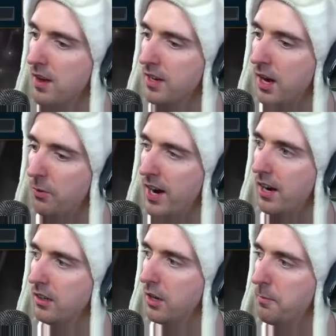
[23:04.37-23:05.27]
Yeah, I went
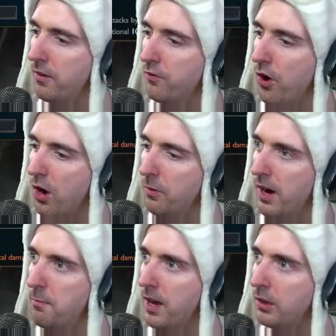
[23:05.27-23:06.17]
out a little bit far
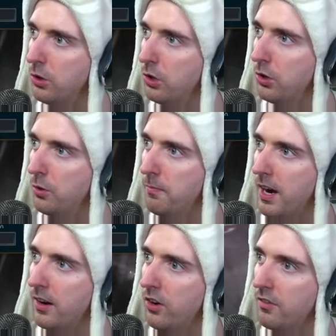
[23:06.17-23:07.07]
without my Lulu. Man,
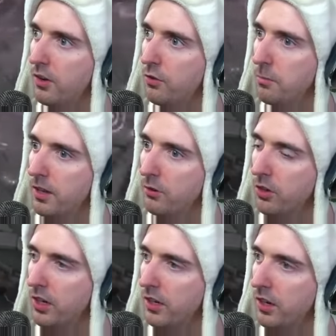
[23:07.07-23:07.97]
I don't have enough for Blade of the
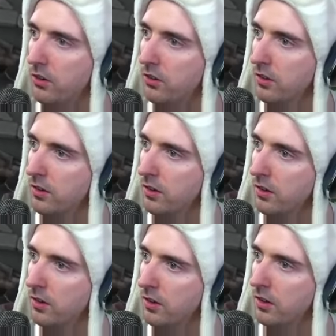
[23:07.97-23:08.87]
Rune King now.
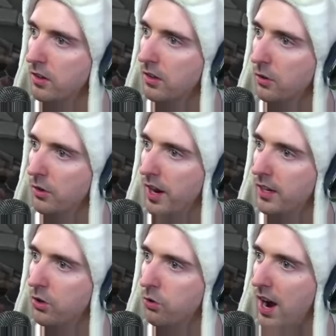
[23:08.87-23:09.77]
Ooh, that
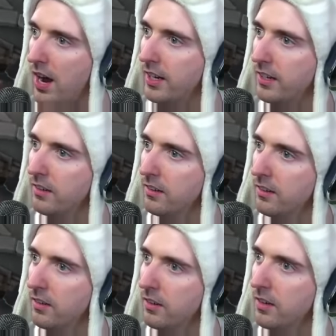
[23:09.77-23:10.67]
Kraken.
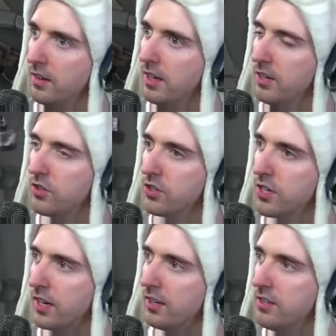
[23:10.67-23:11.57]

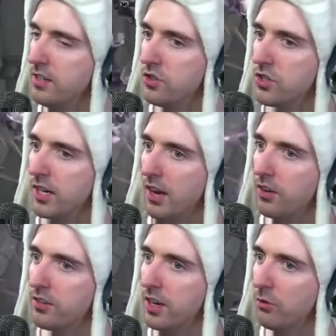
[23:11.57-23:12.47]
Interesting. It's interesting how
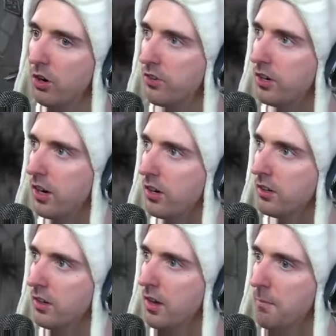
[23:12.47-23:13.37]
this thing works here.
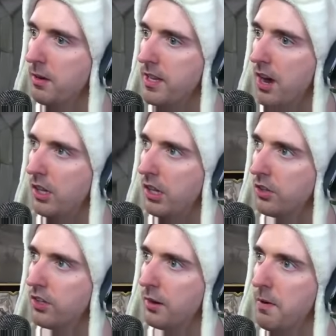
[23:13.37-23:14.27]
But now it
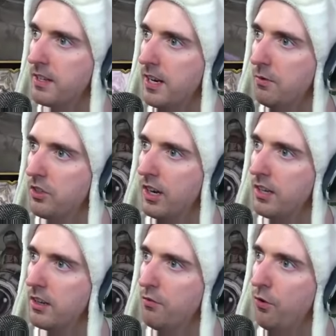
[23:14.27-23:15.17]
looks like my team's
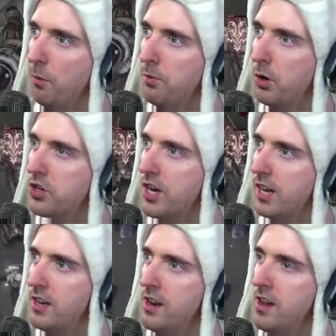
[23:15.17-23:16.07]
getting the full push
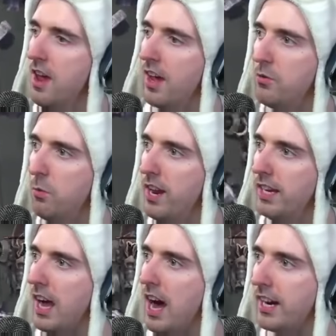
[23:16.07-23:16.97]
in. And we
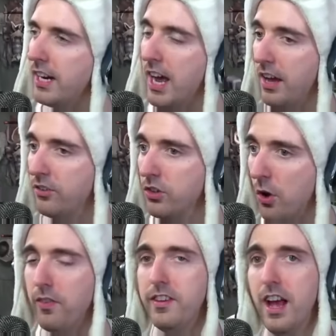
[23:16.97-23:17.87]
got it, guys.
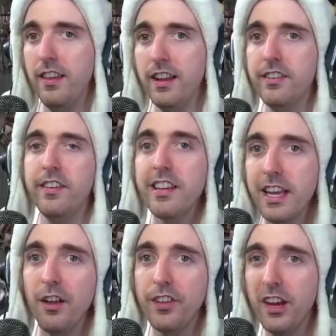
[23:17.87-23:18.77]
So, yeah, that's the
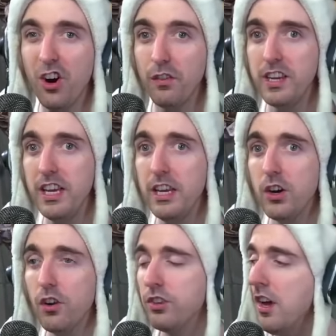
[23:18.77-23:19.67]
TLDR of the Yi
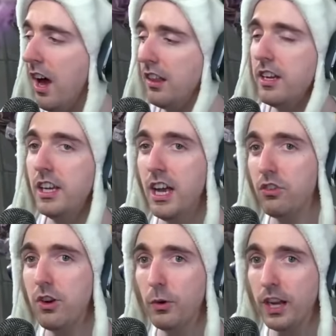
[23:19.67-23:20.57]
nerfs. I'll let you
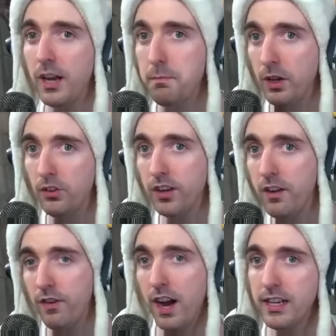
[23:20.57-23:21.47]
guys know what kind of builds I
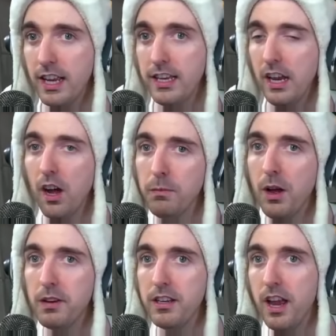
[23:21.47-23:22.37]
find in the
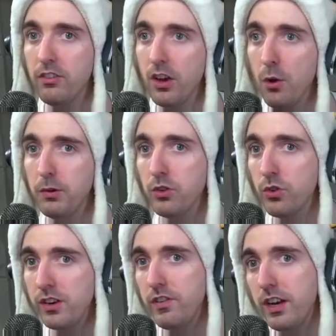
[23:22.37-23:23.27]
upcoming days. I hope you
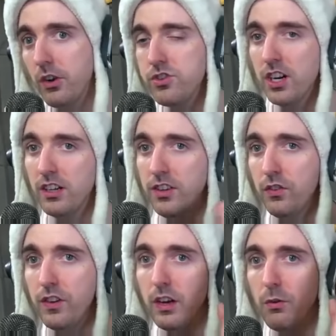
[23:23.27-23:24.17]
enjoyed the video. And check out
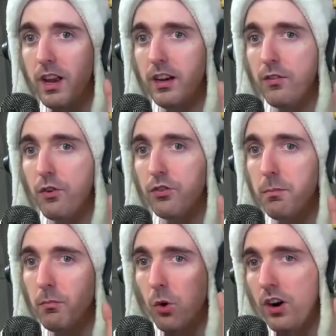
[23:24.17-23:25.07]
this video right here for
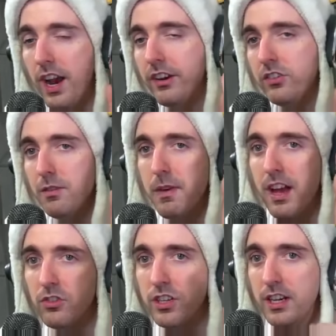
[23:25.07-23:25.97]
some more excellent
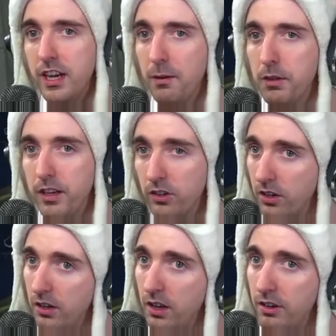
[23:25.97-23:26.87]
Master Yi gameplay. You're
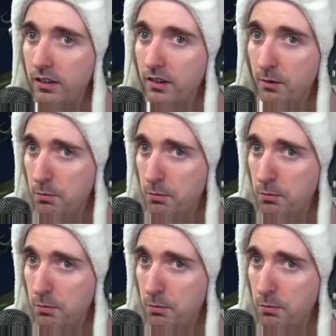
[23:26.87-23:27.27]
going to love it. I